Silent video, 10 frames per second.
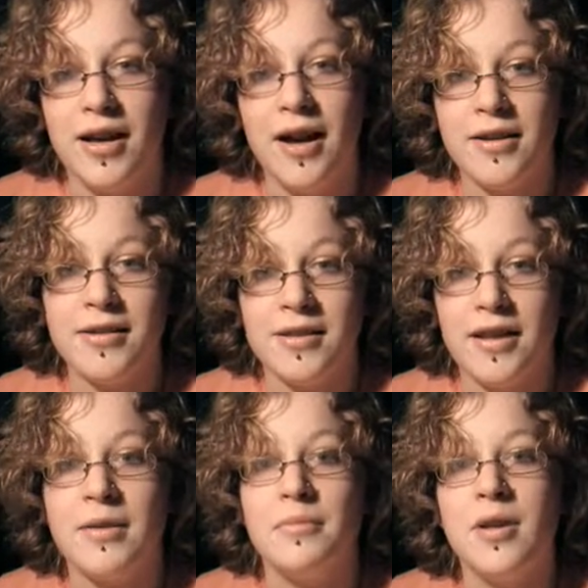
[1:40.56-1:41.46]
arse
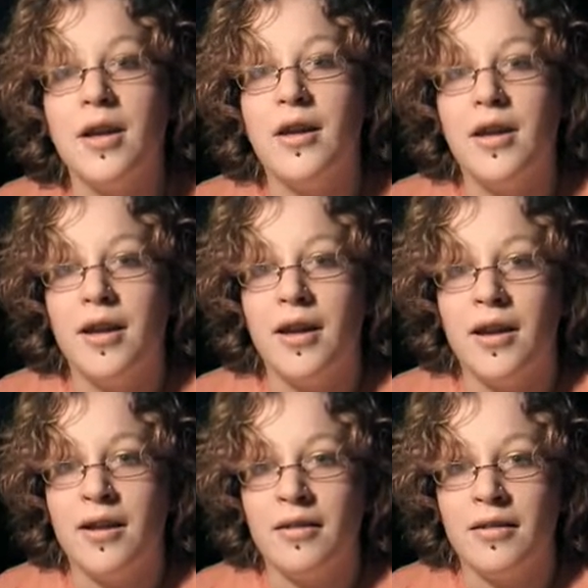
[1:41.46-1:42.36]
seam
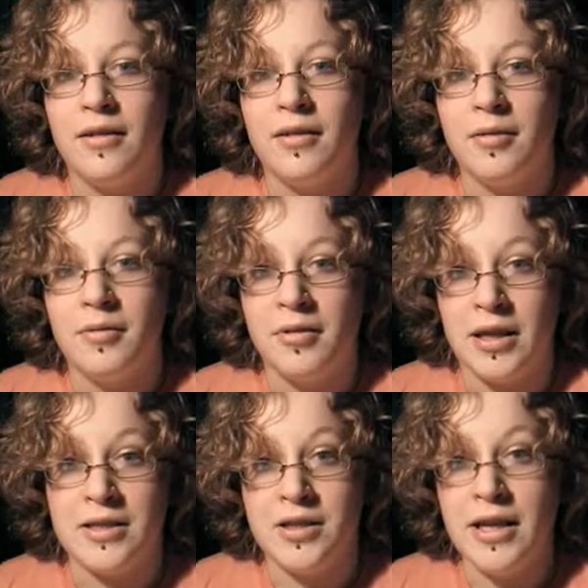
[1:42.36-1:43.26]
in
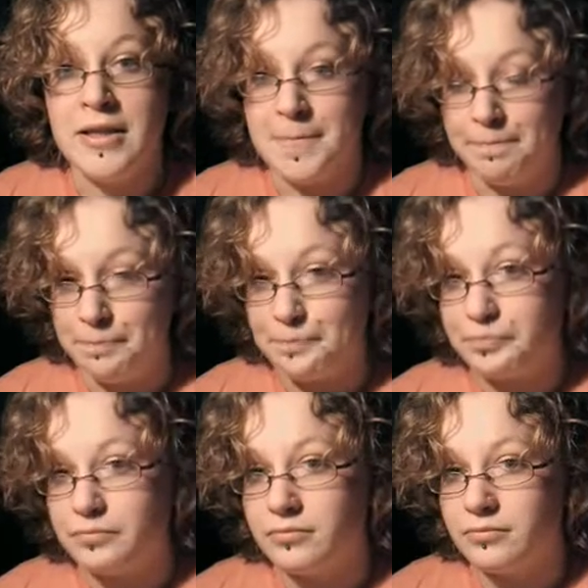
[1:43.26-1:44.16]
these jeans,
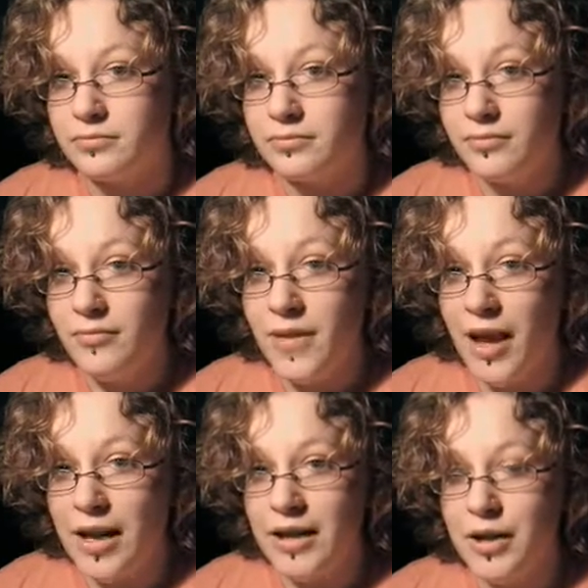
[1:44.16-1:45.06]

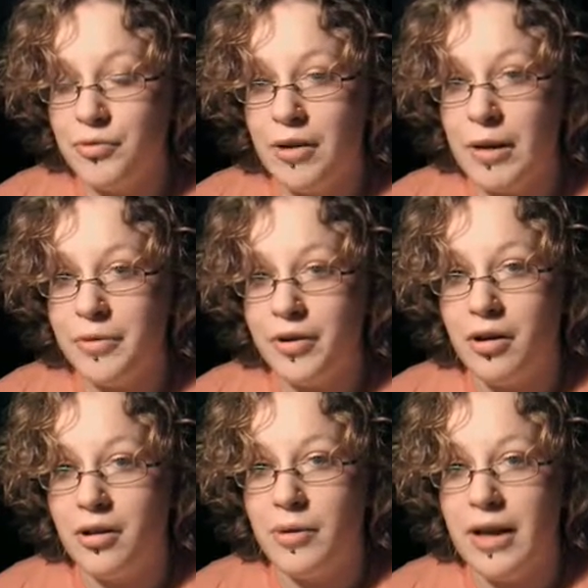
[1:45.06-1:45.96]
and it had ripped
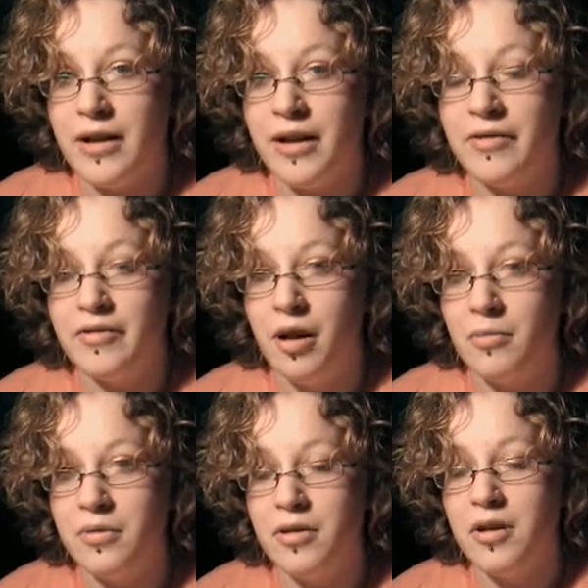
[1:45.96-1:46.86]
all the way
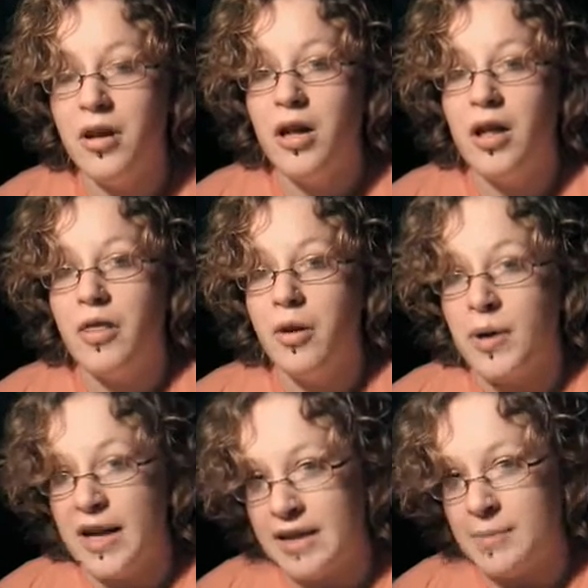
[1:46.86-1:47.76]
from the
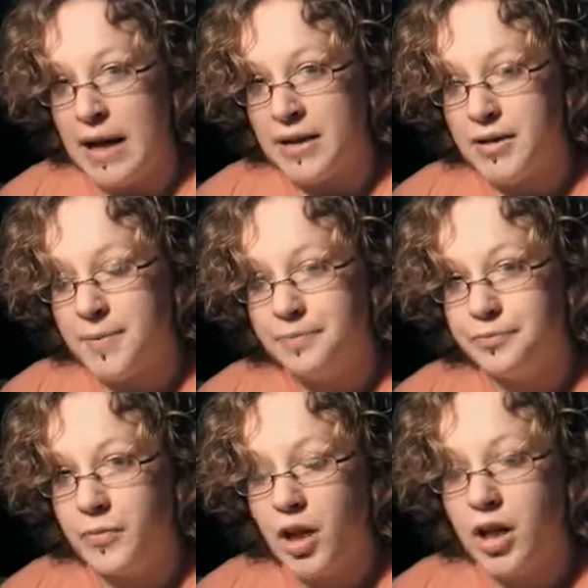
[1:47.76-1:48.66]
waistband
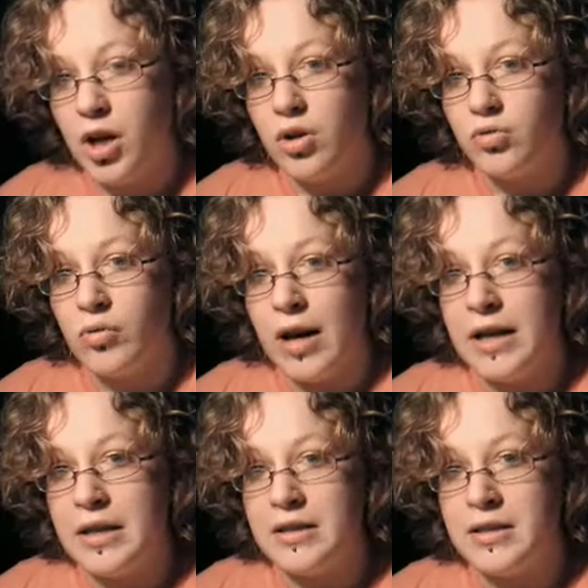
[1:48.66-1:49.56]

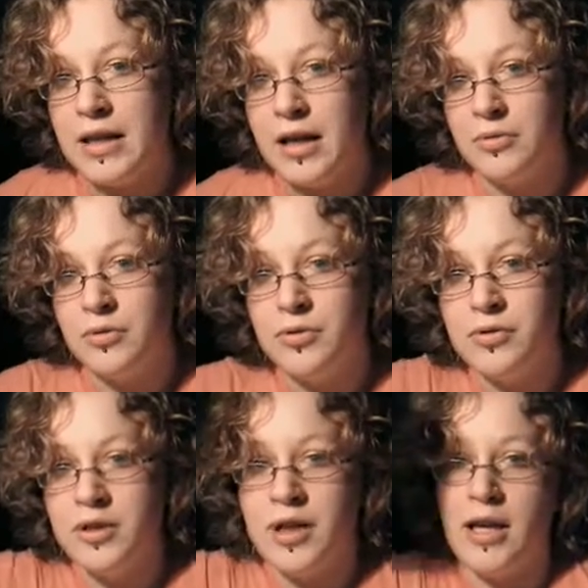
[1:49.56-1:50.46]
right down
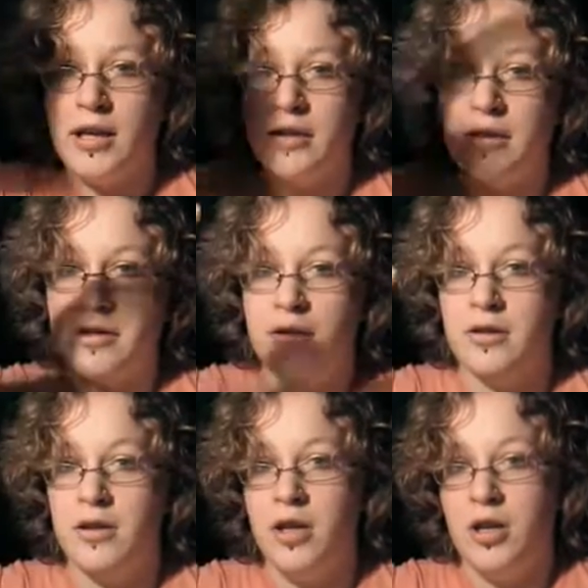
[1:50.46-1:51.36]
underneath
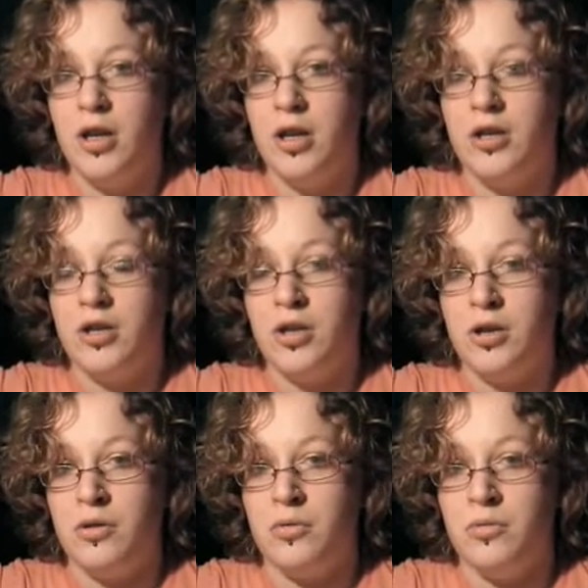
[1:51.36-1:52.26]

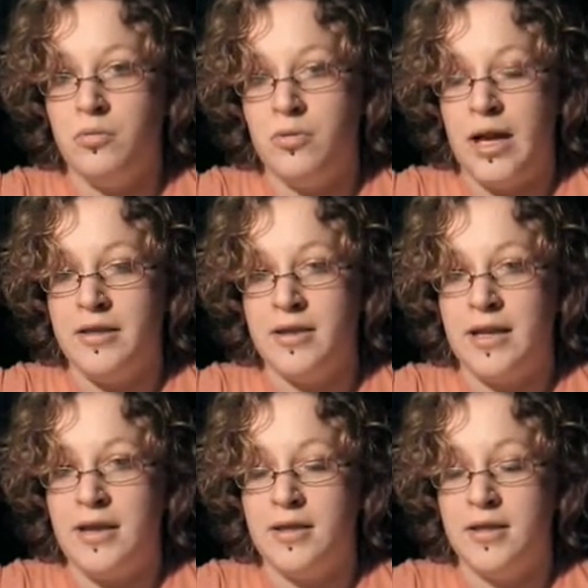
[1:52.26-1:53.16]
to like the
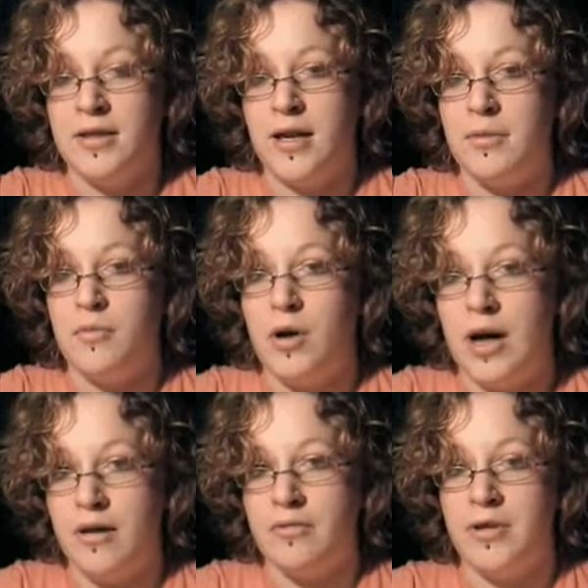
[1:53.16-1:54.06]
centre seam
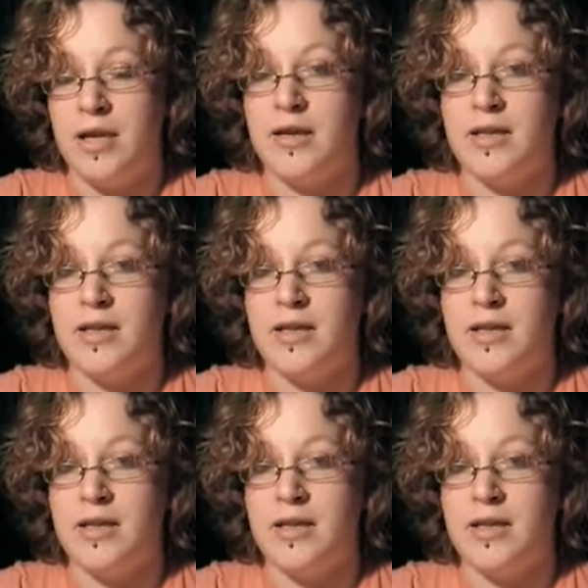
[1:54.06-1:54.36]
where the